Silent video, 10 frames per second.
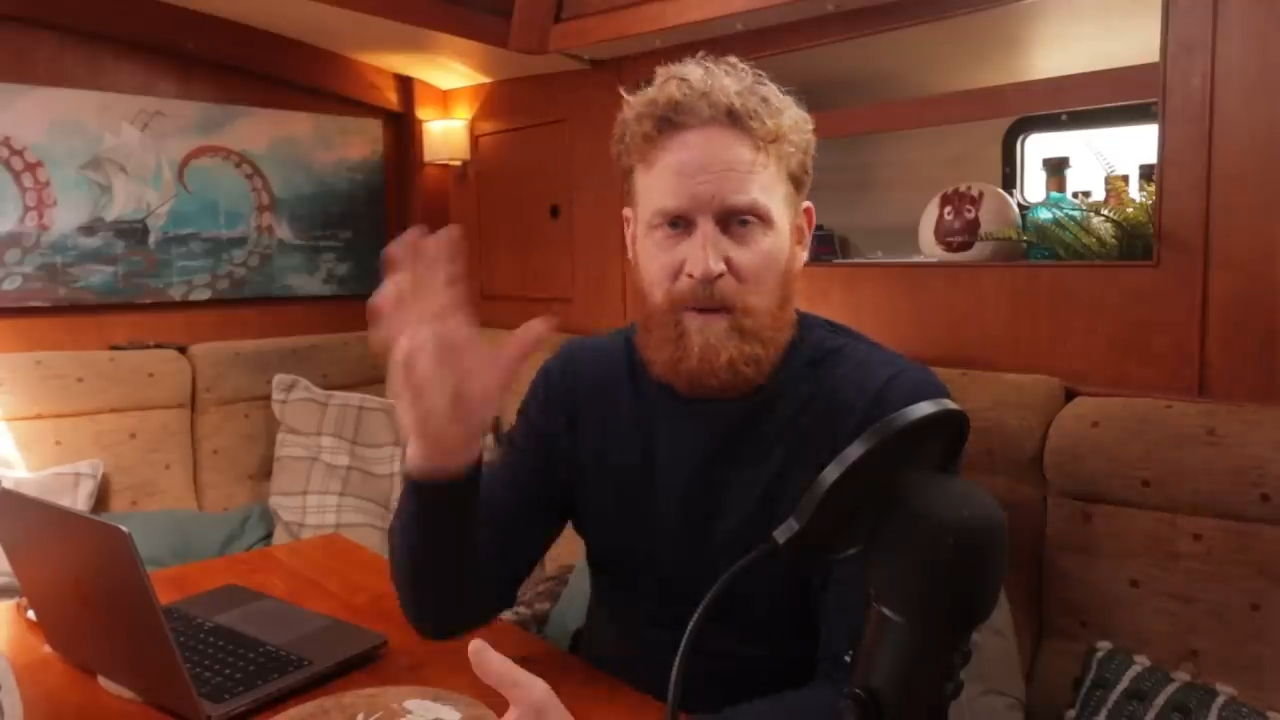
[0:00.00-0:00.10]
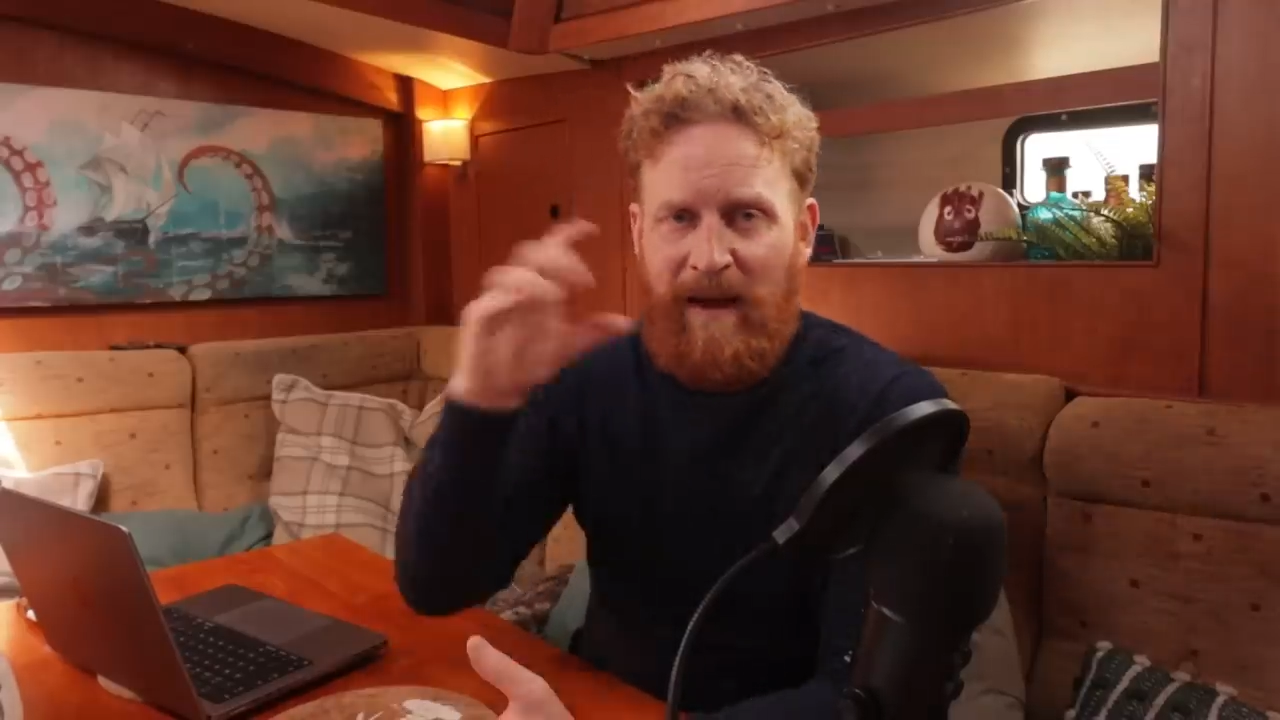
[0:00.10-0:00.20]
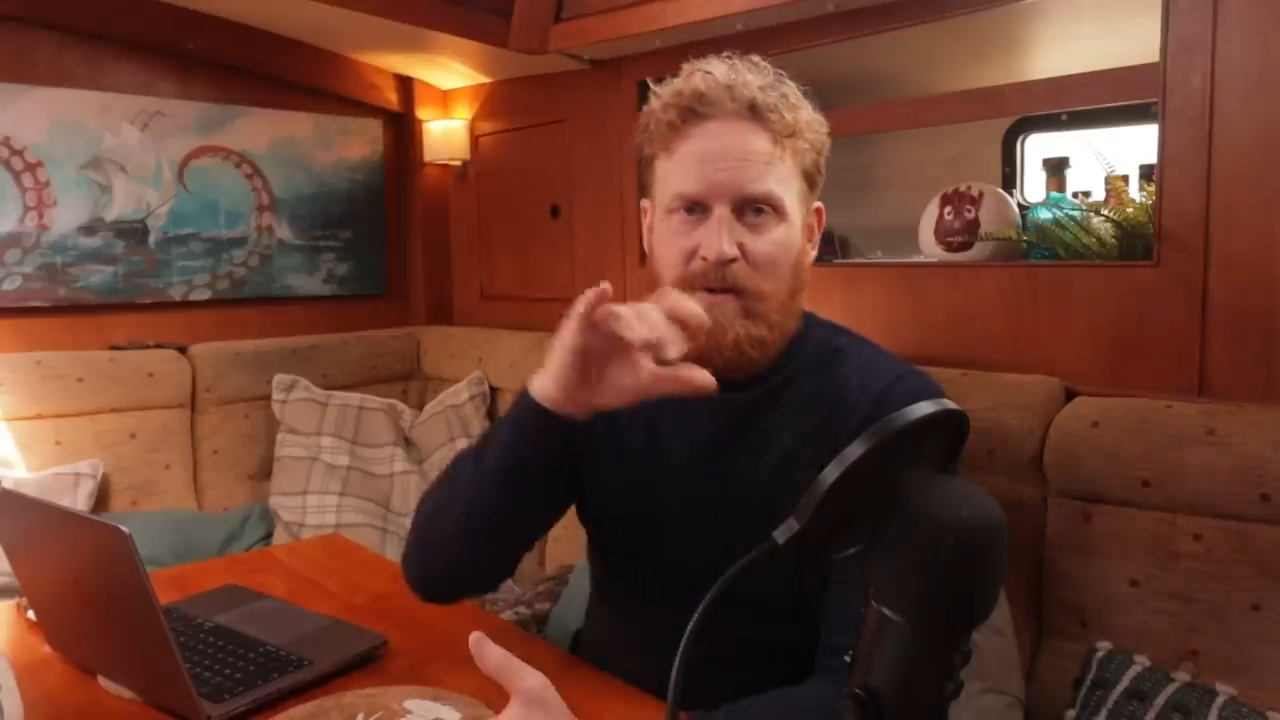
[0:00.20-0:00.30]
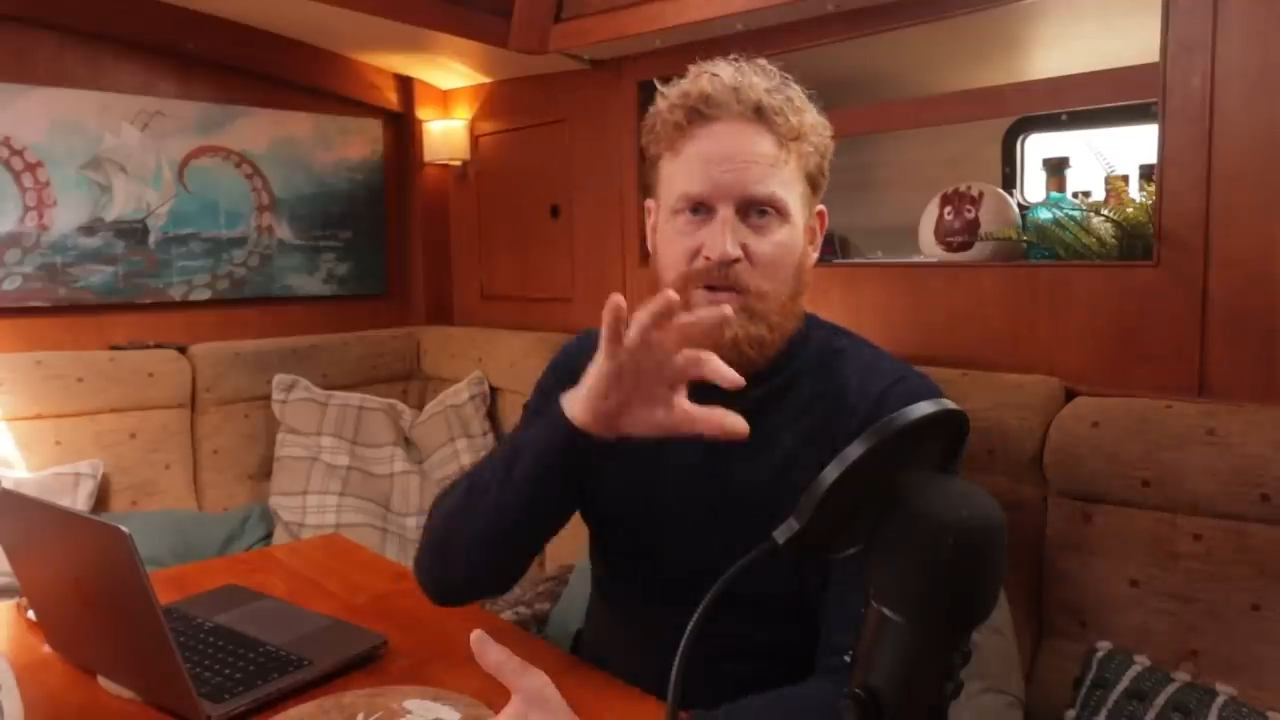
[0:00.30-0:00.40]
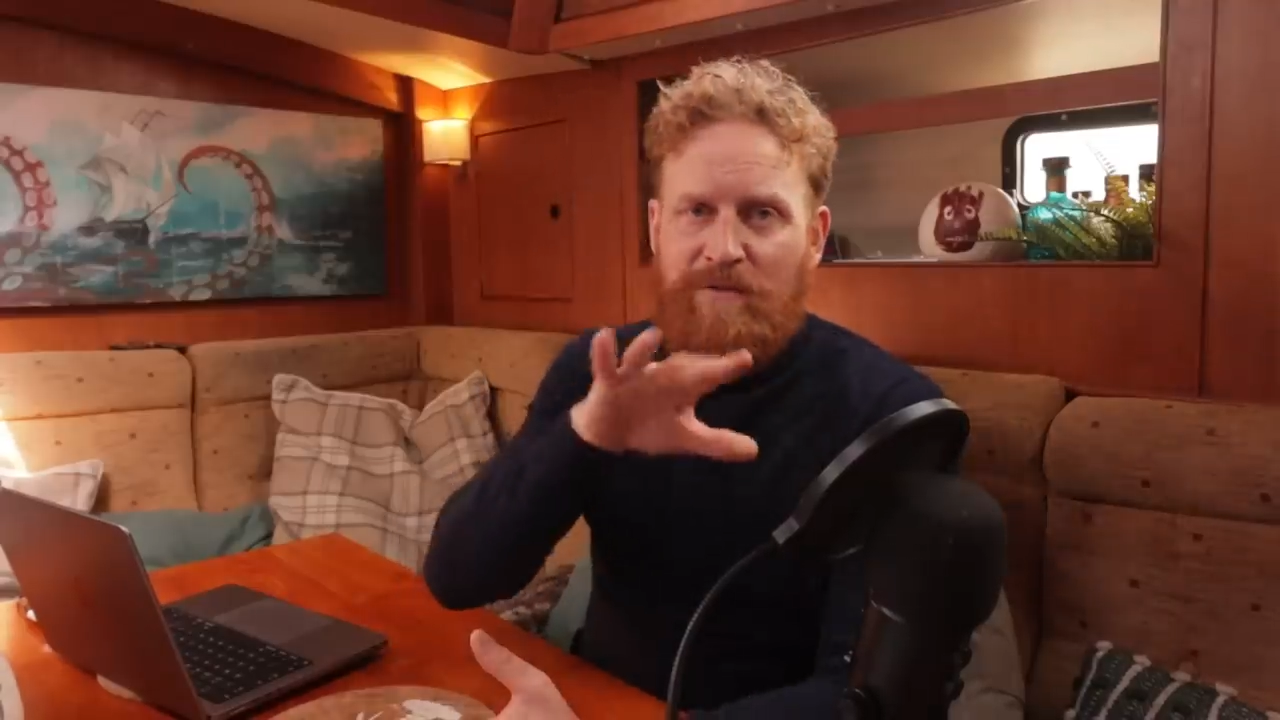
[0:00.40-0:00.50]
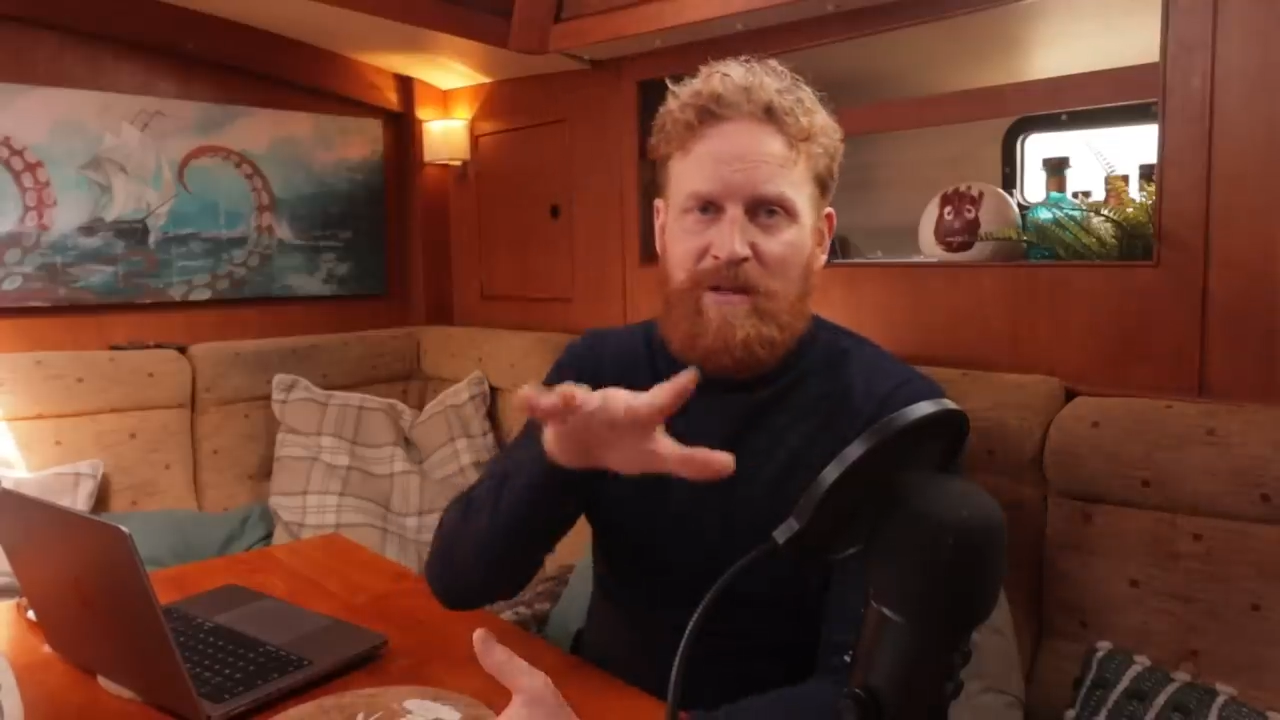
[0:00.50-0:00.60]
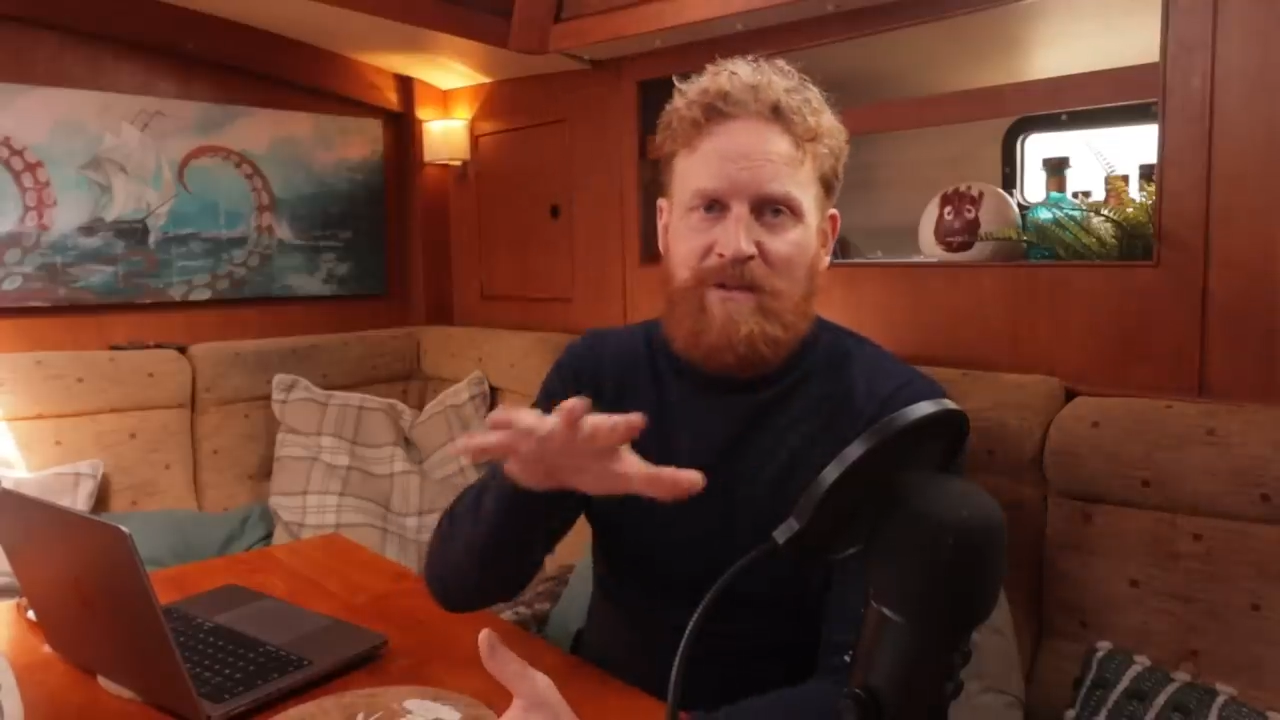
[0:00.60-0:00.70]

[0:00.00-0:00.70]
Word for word: powers of the